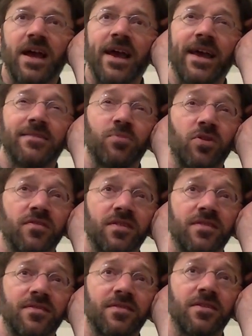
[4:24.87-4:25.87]
I guess, because
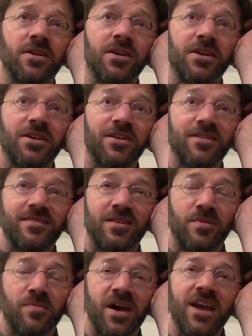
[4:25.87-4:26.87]
it's
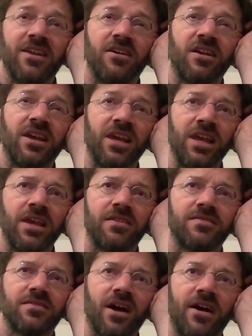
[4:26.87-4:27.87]
in a minor key.
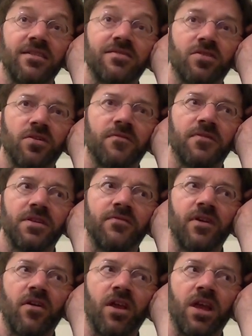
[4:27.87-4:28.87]
It starts off in a
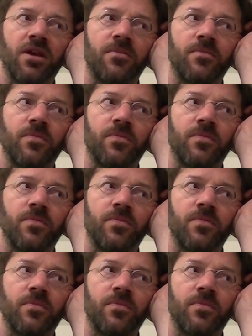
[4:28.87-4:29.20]
very